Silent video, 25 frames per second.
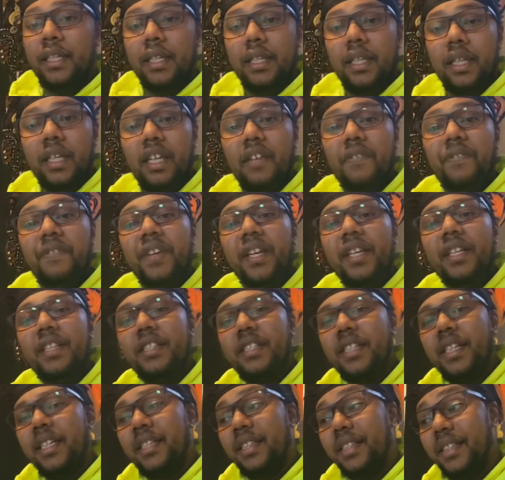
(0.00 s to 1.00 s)
if he
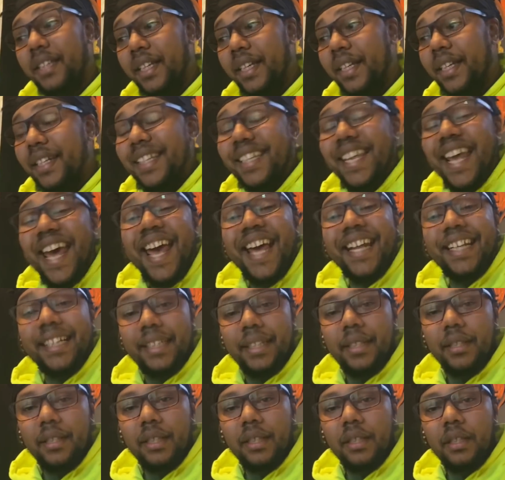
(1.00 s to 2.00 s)
just did
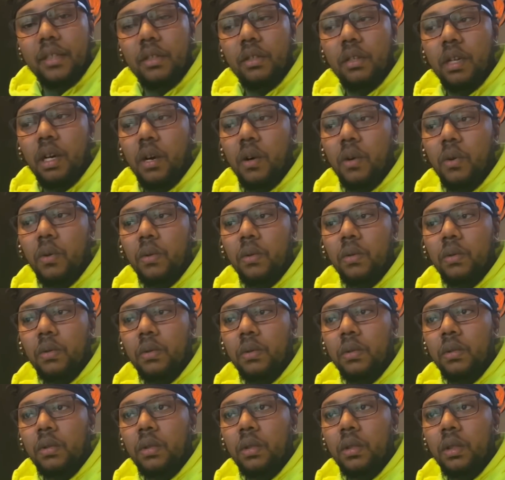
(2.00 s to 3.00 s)
that, you know,
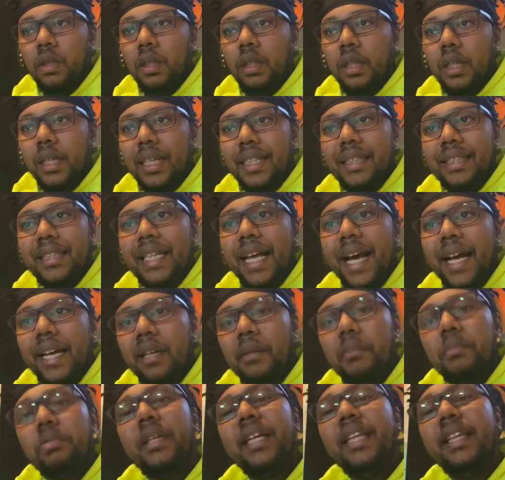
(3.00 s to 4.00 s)
it's not
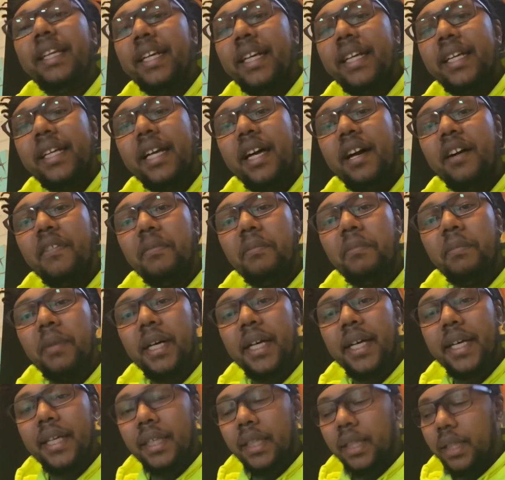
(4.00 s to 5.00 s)
completely enough,
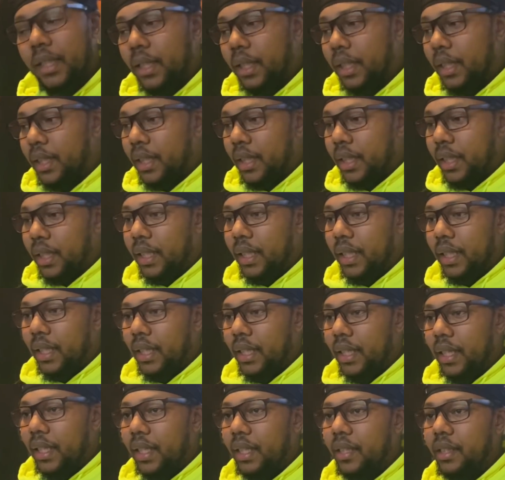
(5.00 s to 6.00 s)
but
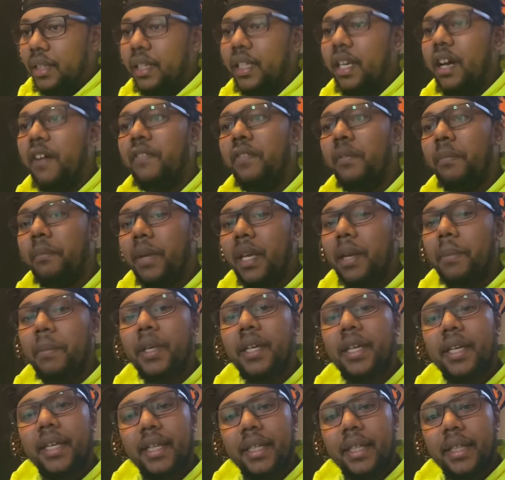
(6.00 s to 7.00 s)
it's enough for me
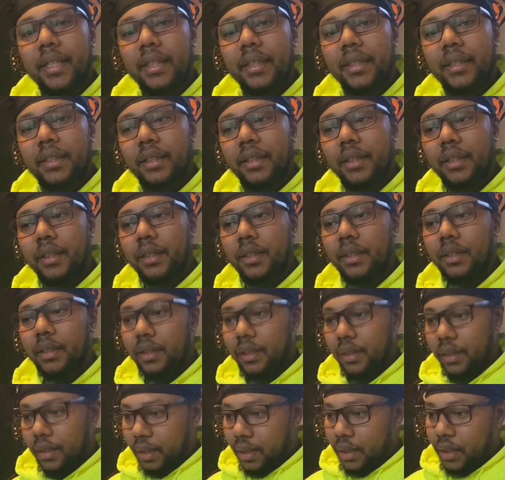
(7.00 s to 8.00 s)
because
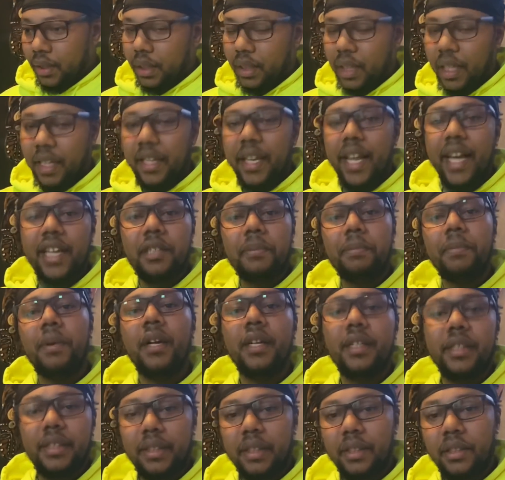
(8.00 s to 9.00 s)
the next
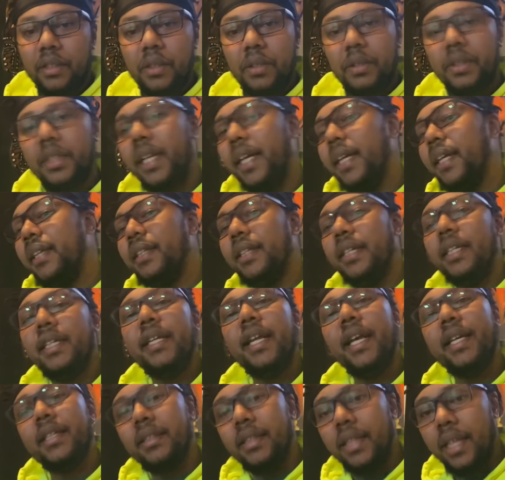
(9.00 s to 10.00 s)
person is going to take it to the
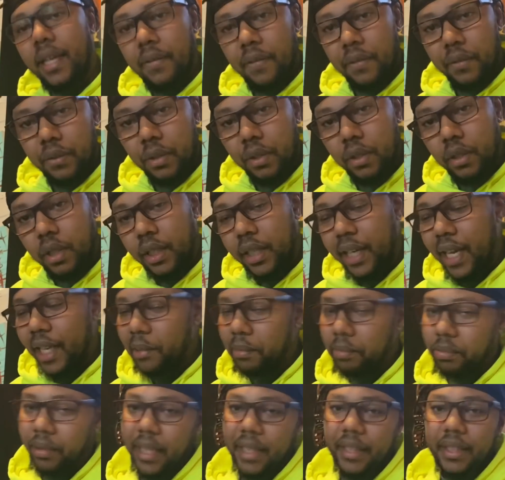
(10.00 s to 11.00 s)
next level. You know, the
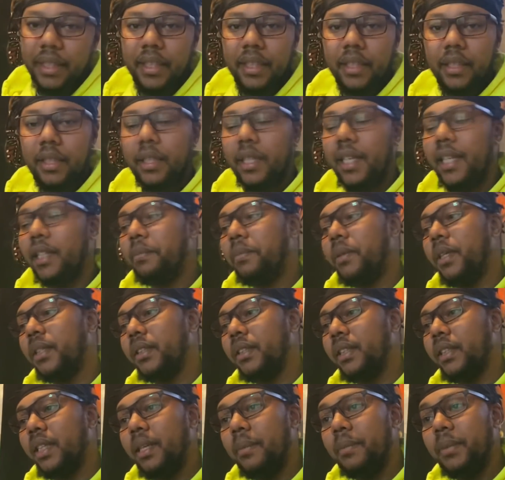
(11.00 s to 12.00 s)
next president, the next person
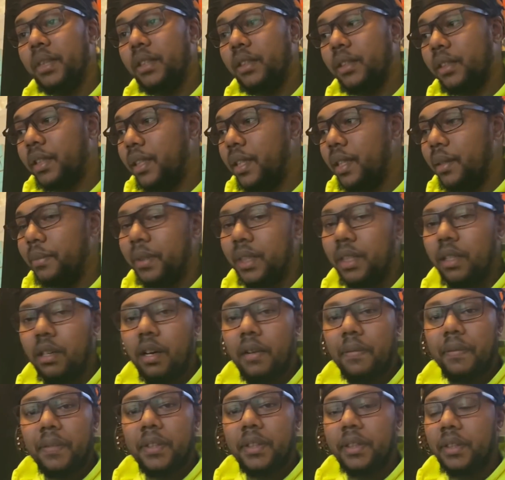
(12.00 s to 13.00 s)
that comes in, comes in
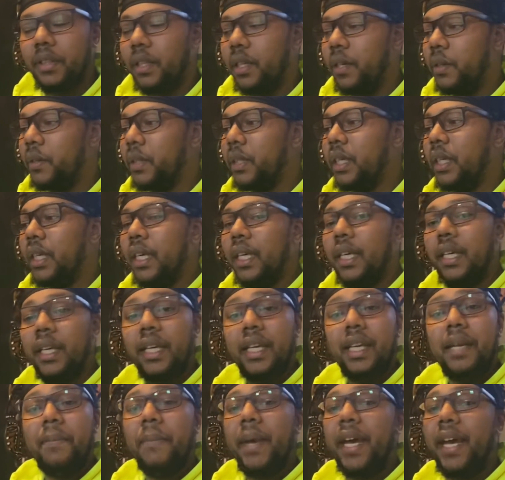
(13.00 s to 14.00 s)
office. You know,
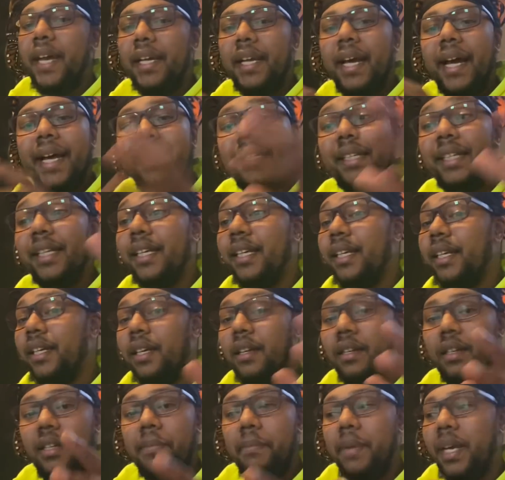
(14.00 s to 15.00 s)
he may not did, uh,
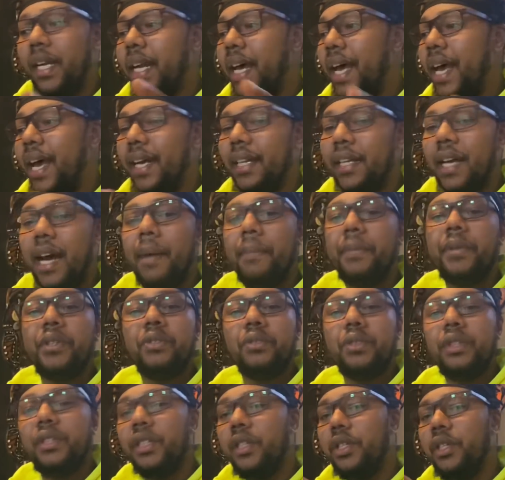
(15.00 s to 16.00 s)
he may not had the
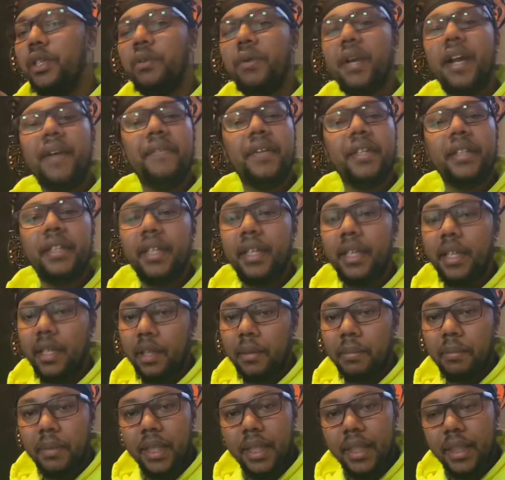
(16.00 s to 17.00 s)
opportunity to do everything,
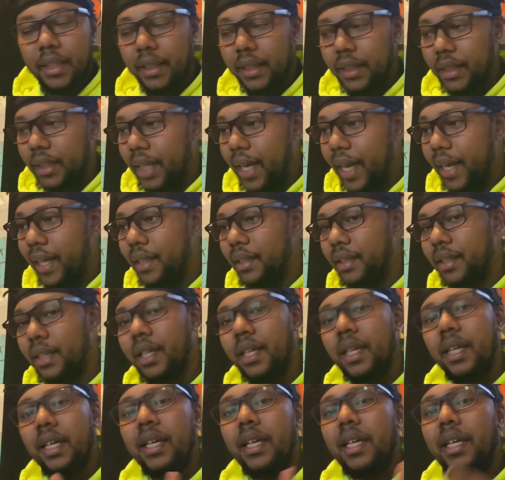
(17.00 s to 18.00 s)
but it's just like it's
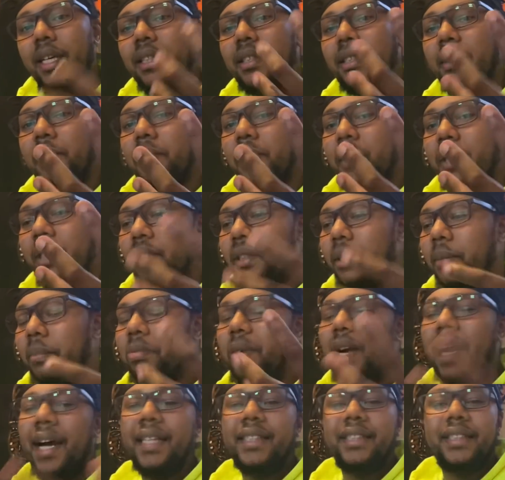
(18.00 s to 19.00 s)
it's a it's a
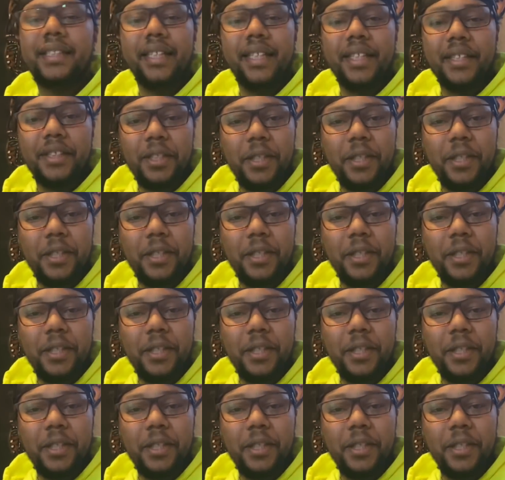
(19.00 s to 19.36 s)
process.